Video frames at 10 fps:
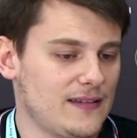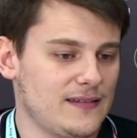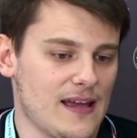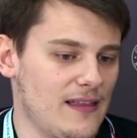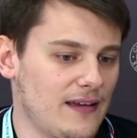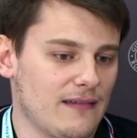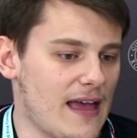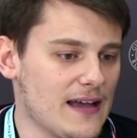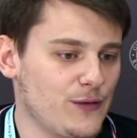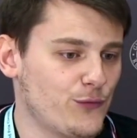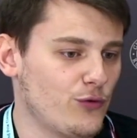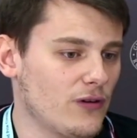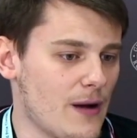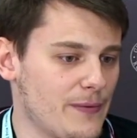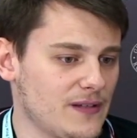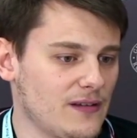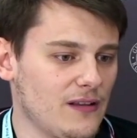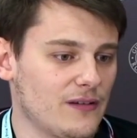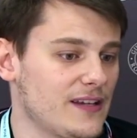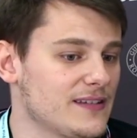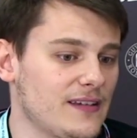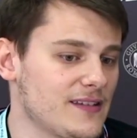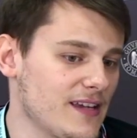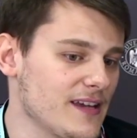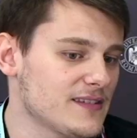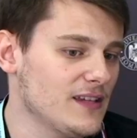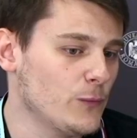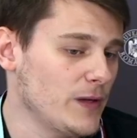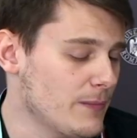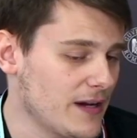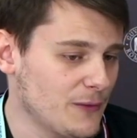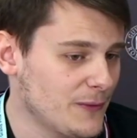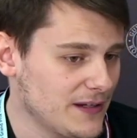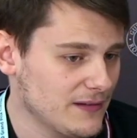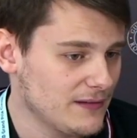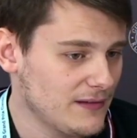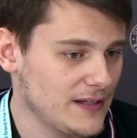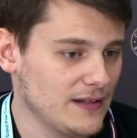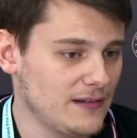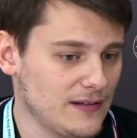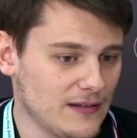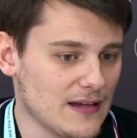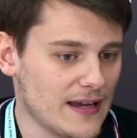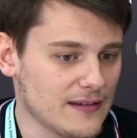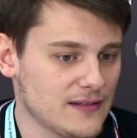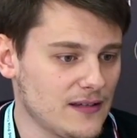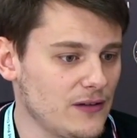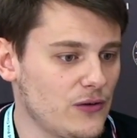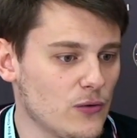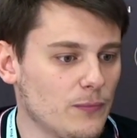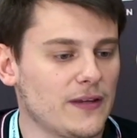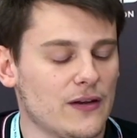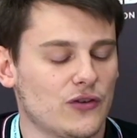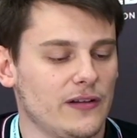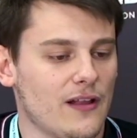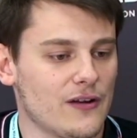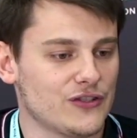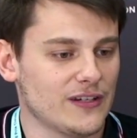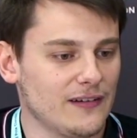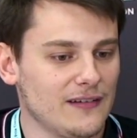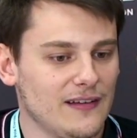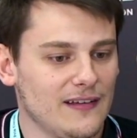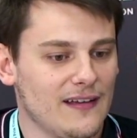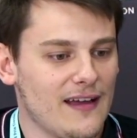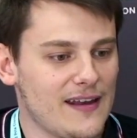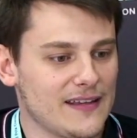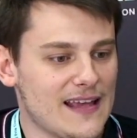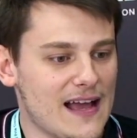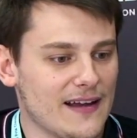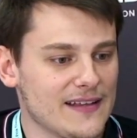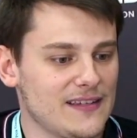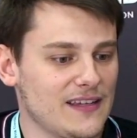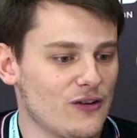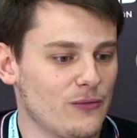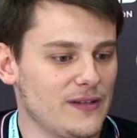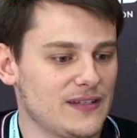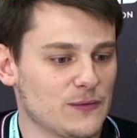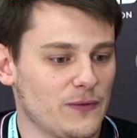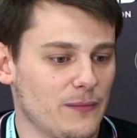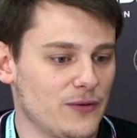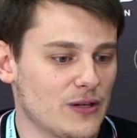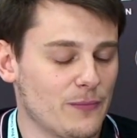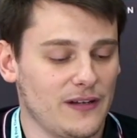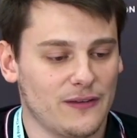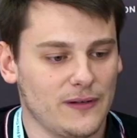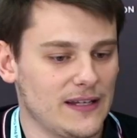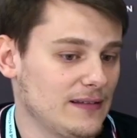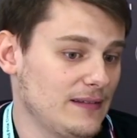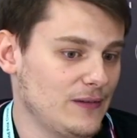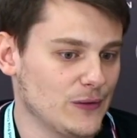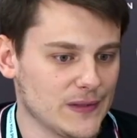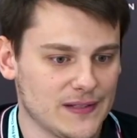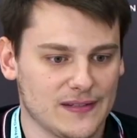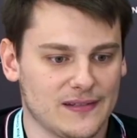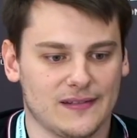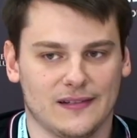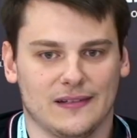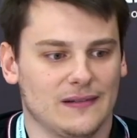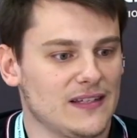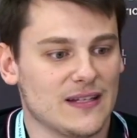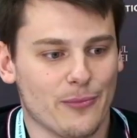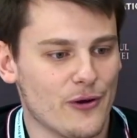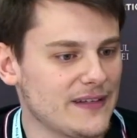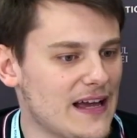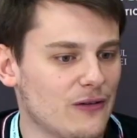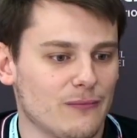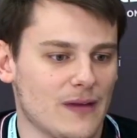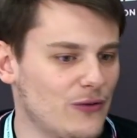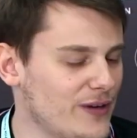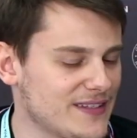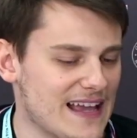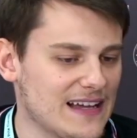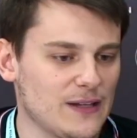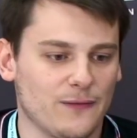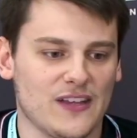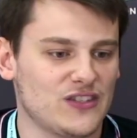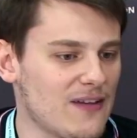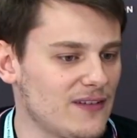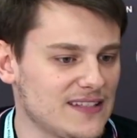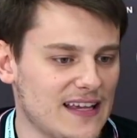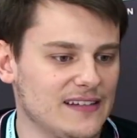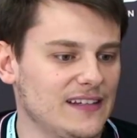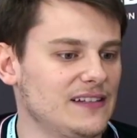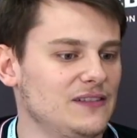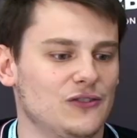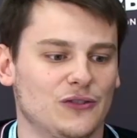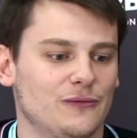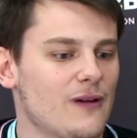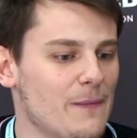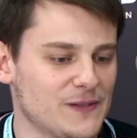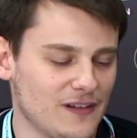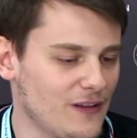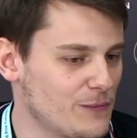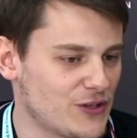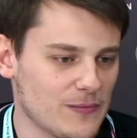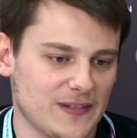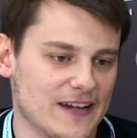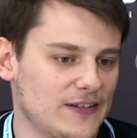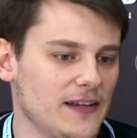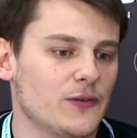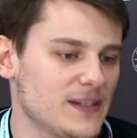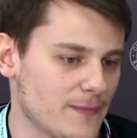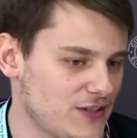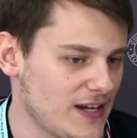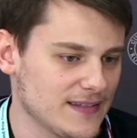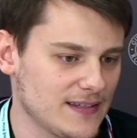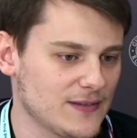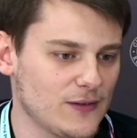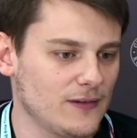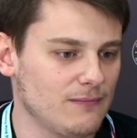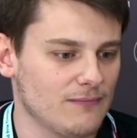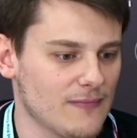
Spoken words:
It's, yeah, like active rook, opposite color. His king is still weak, by the way. Like, I can still, you know, potentially launch an attack against the king on b6 with the bishop on e3, and, you know, it's a pawn down. My rook is active, h7 is hanging, you know, opposite color bishops actually increase my chances to